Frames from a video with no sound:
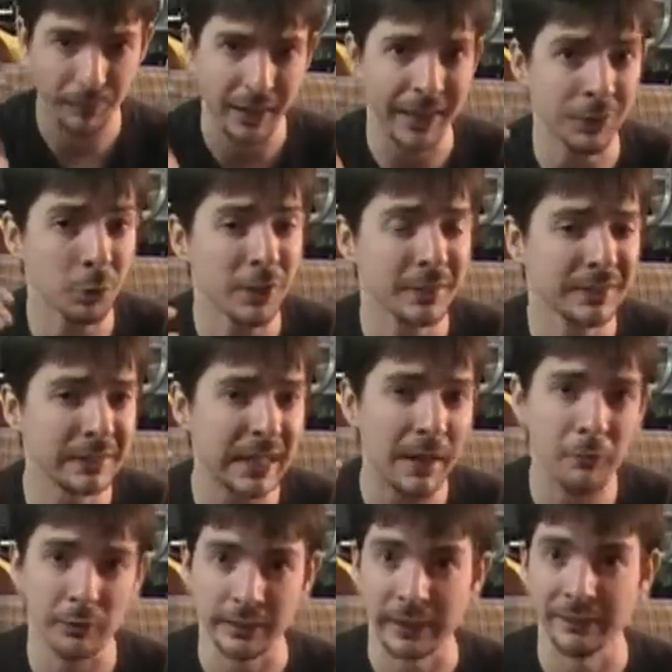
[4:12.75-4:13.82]
And you can
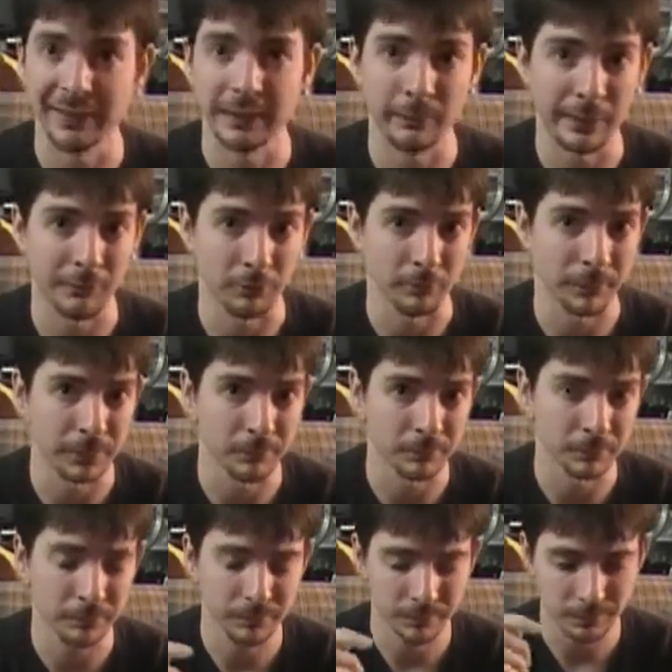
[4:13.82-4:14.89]
never take that away from him.
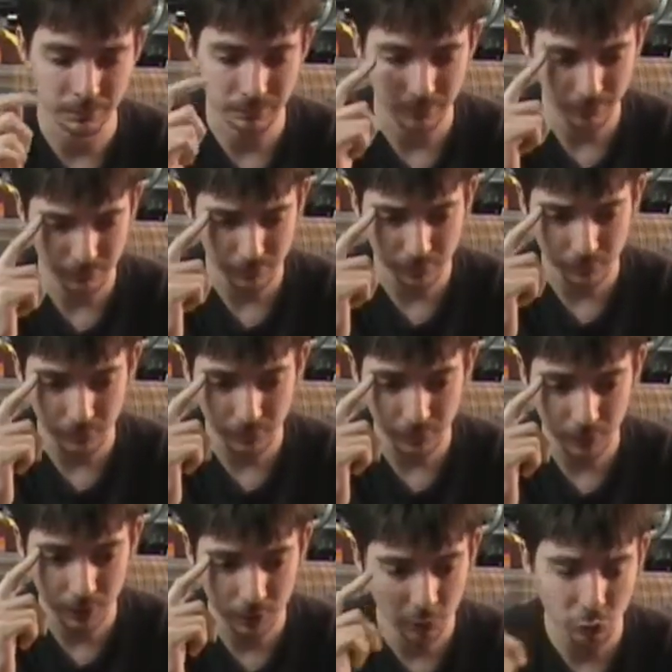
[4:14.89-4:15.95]

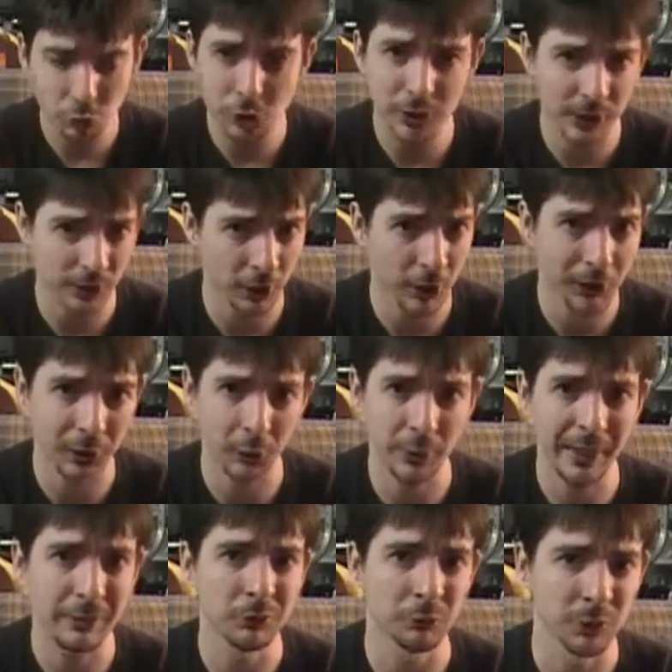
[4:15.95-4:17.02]
And sure, you can argue
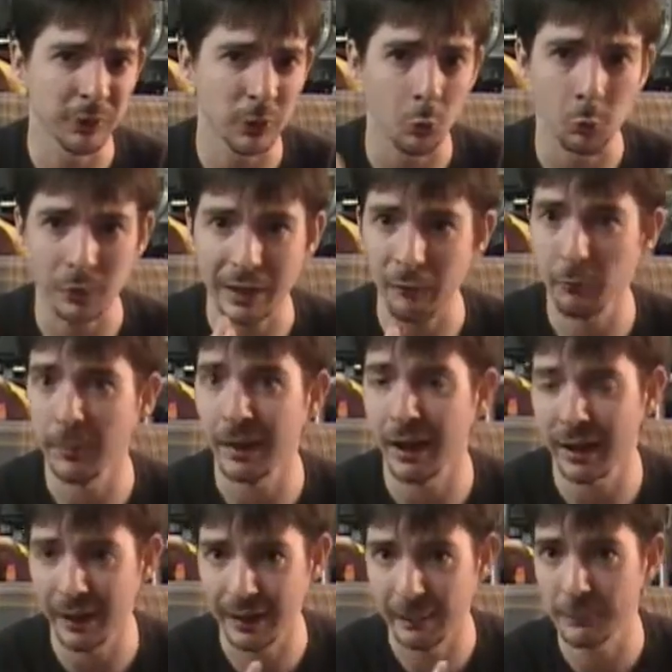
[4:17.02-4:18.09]
he was really only ever
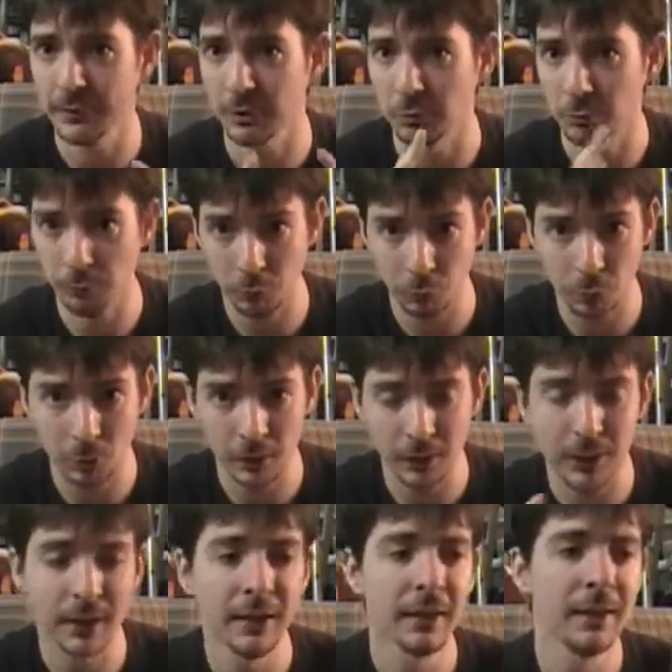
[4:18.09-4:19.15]
behind episode 4.
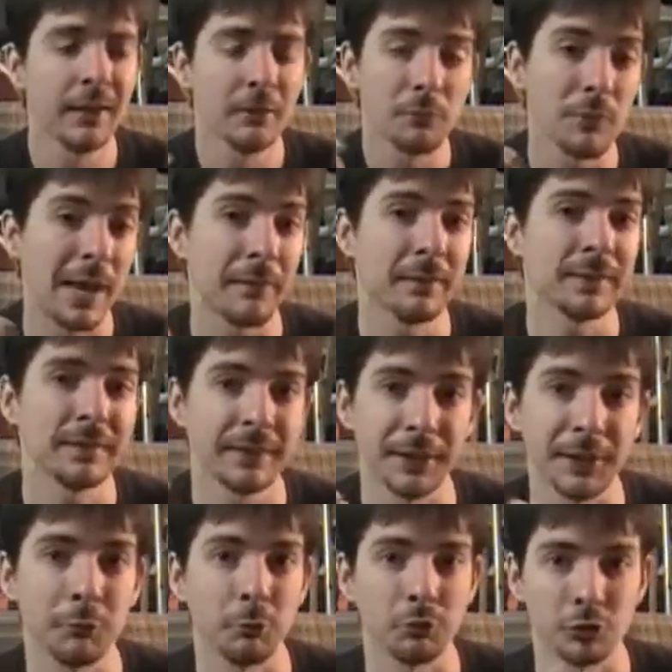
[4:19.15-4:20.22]
5 and
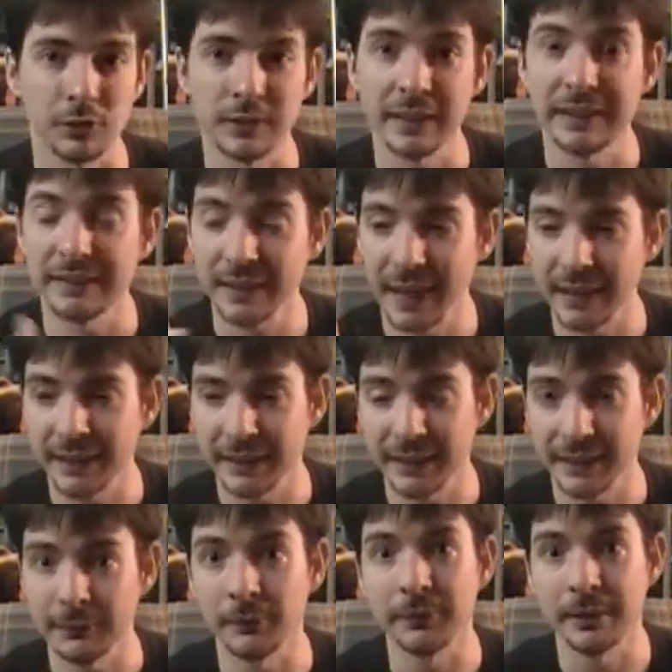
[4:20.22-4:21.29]
6 were just his
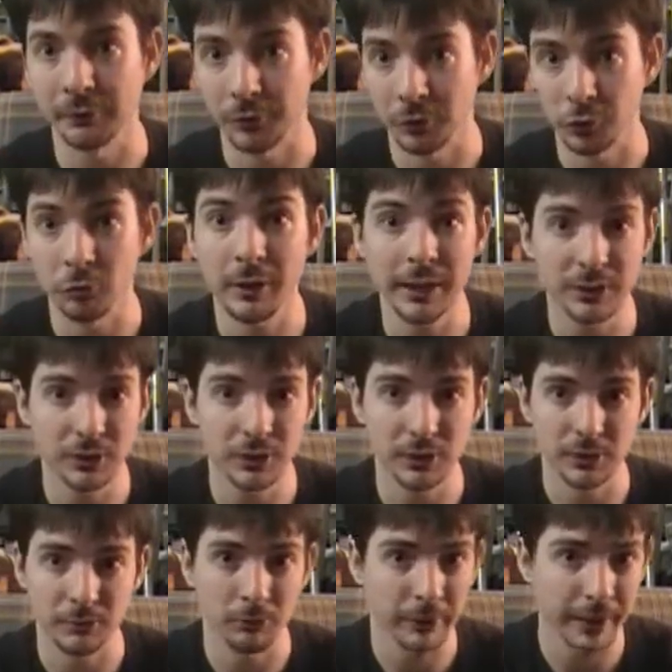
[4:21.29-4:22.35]
ideas with different directors
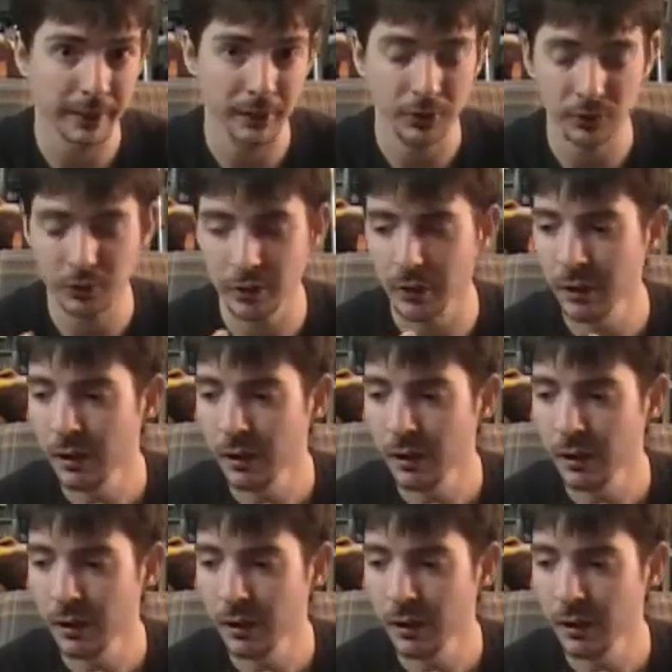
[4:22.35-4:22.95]
and writers.